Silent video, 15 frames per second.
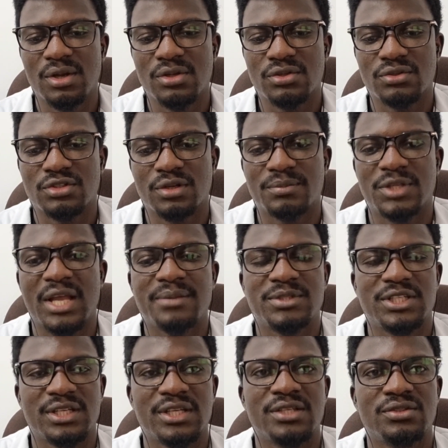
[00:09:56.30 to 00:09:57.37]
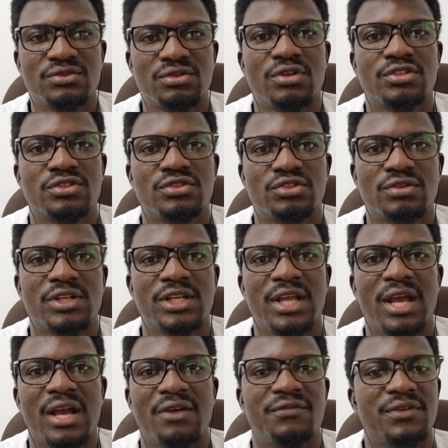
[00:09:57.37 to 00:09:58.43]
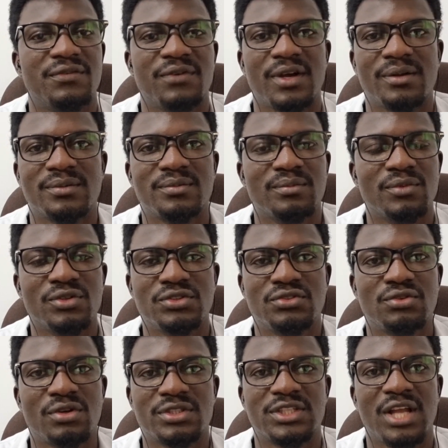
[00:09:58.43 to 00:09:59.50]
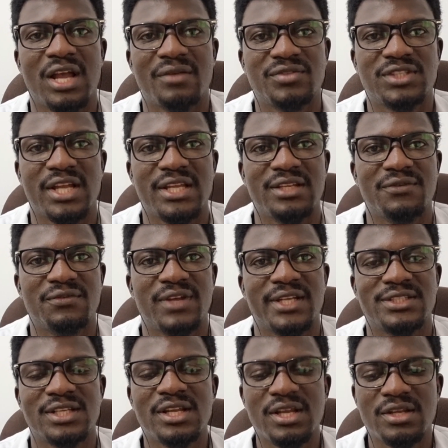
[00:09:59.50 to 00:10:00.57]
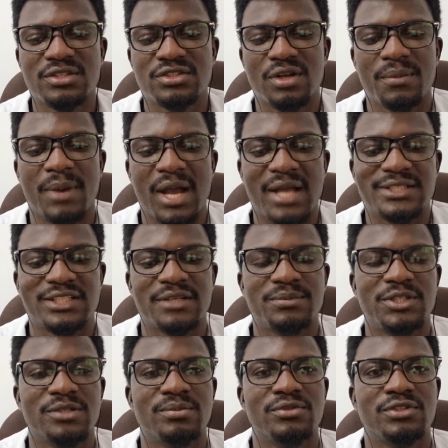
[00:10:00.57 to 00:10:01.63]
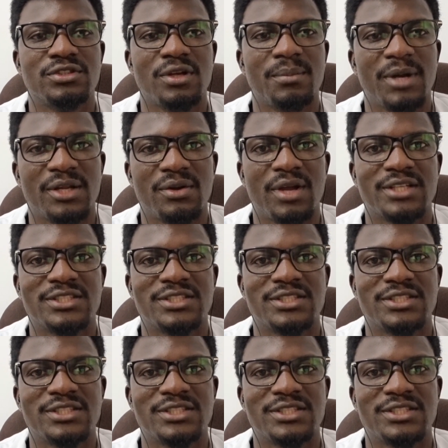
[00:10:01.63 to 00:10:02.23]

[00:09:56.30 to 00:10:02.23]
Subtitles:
So sometimes, again, drugs usually have, in fact, most drugs have side effects. Some are acceptable, some are not